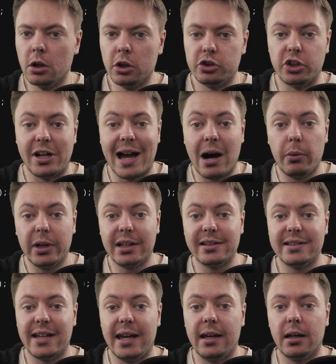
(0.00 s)
So now we can
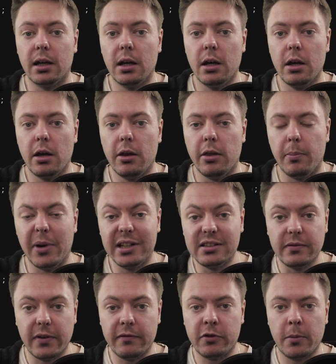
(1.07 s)
take the bits of
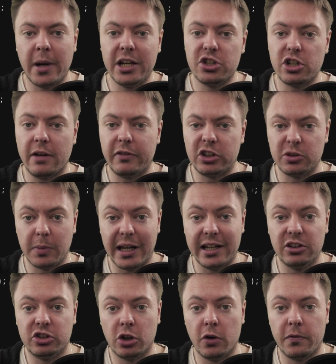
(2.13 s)
information I've explained
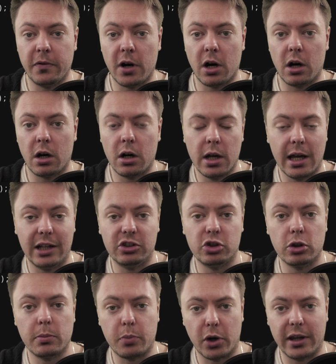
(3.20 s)
so far and sort
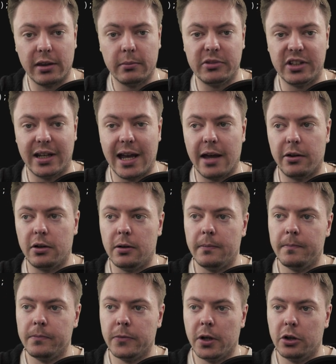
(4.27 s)
of bring them together.
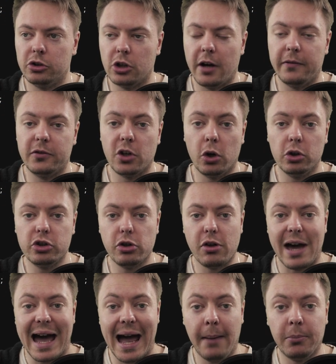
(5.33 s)
So I've told you that
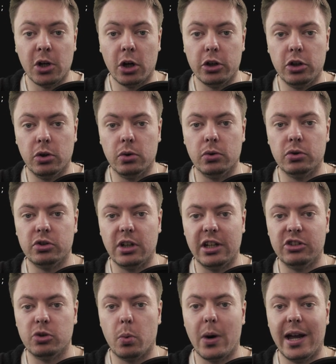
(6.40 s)
app.use is
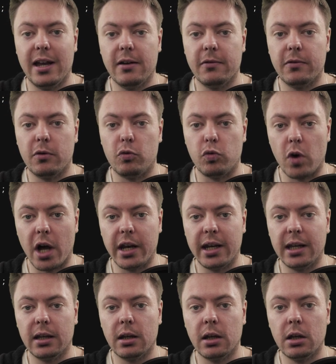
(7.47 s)
a way of
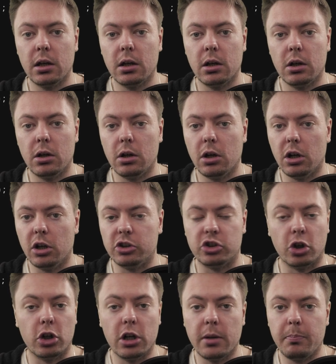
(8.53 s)
running a
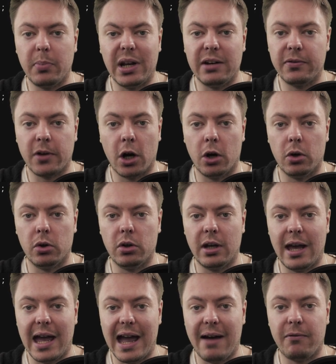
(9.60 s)
certain bit of code
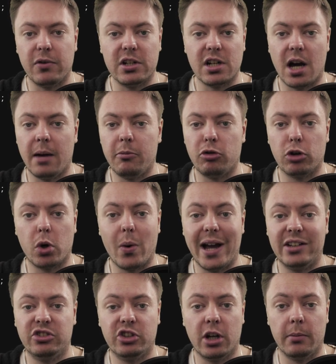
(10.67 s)
every time a
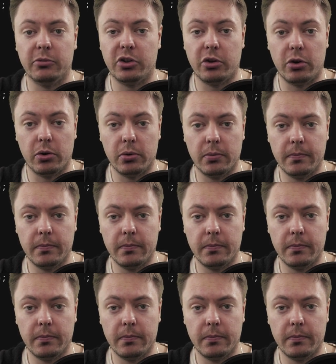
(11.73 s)
request comes through.